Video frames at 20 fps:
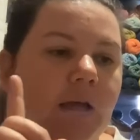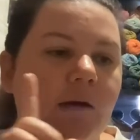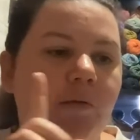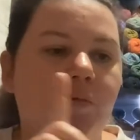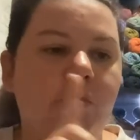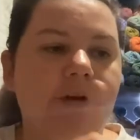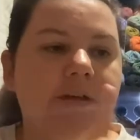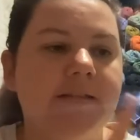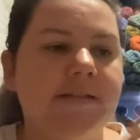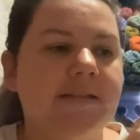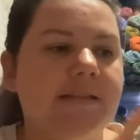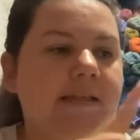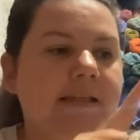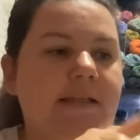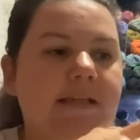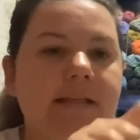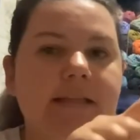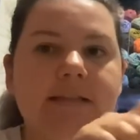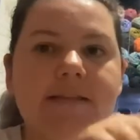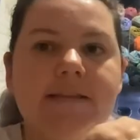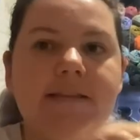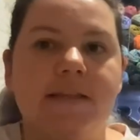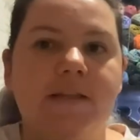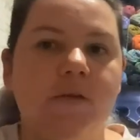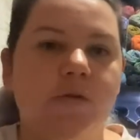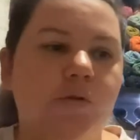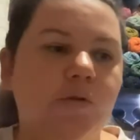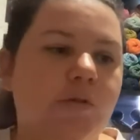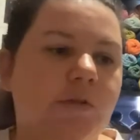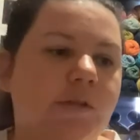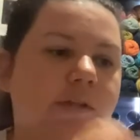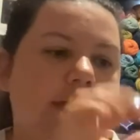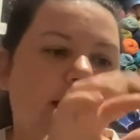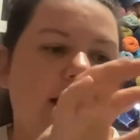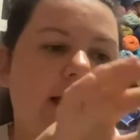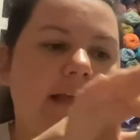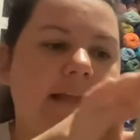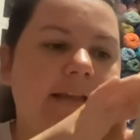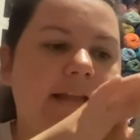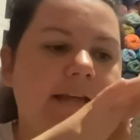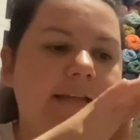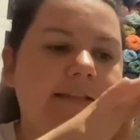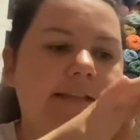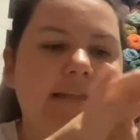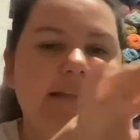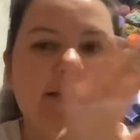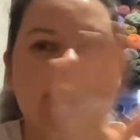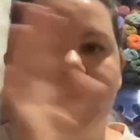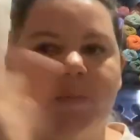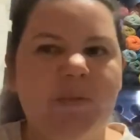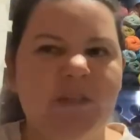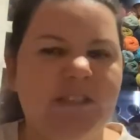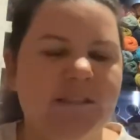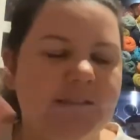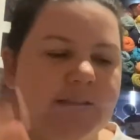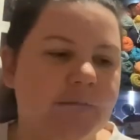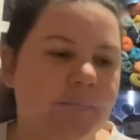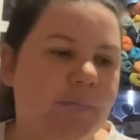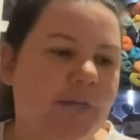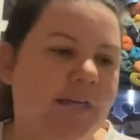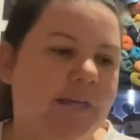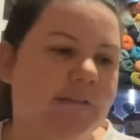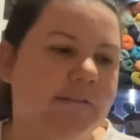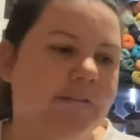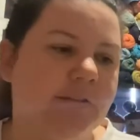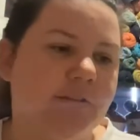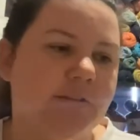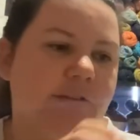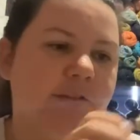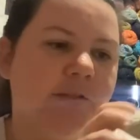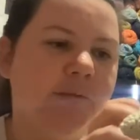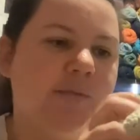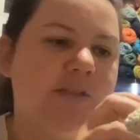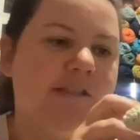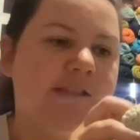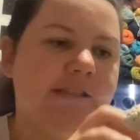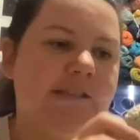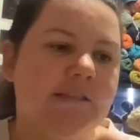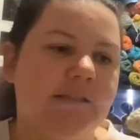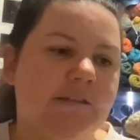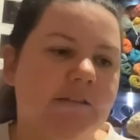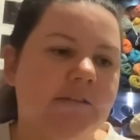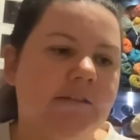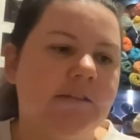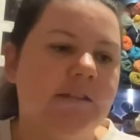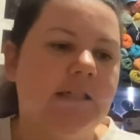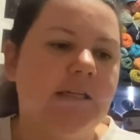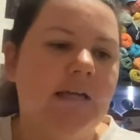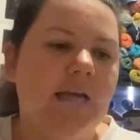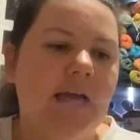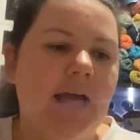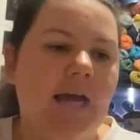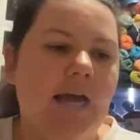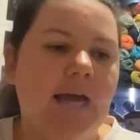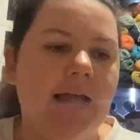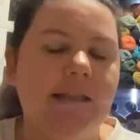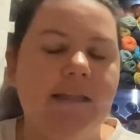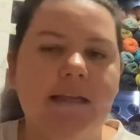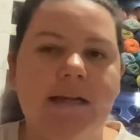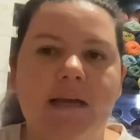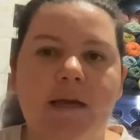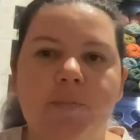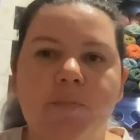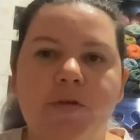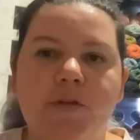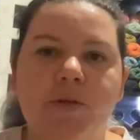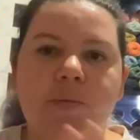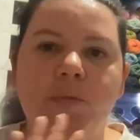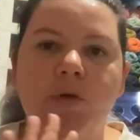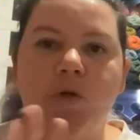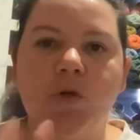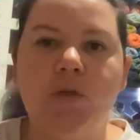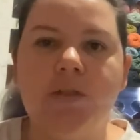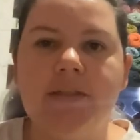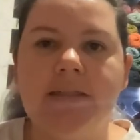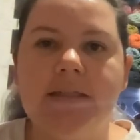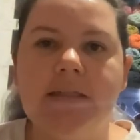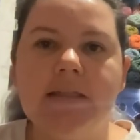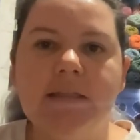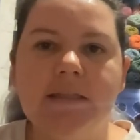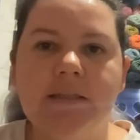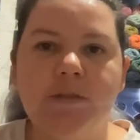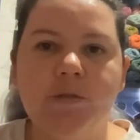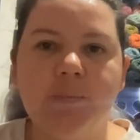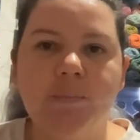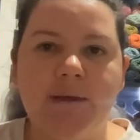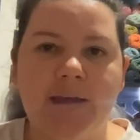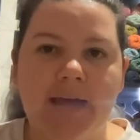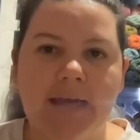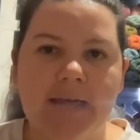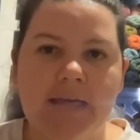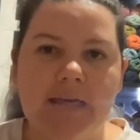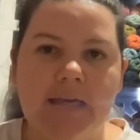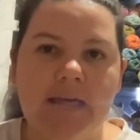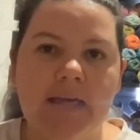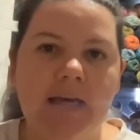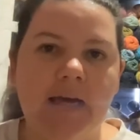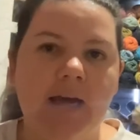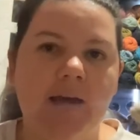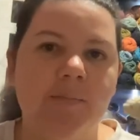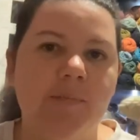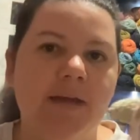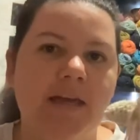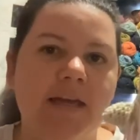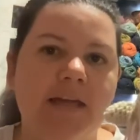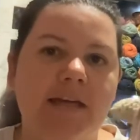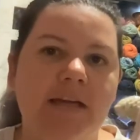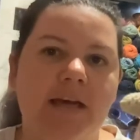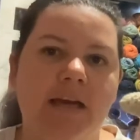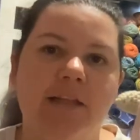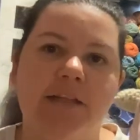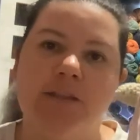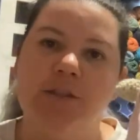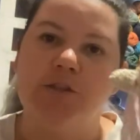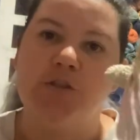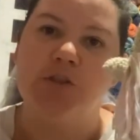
was the ears and the horn, and they take 10 minutes to make, so it's no big deal. And then I put them all in a little baggie. I made a little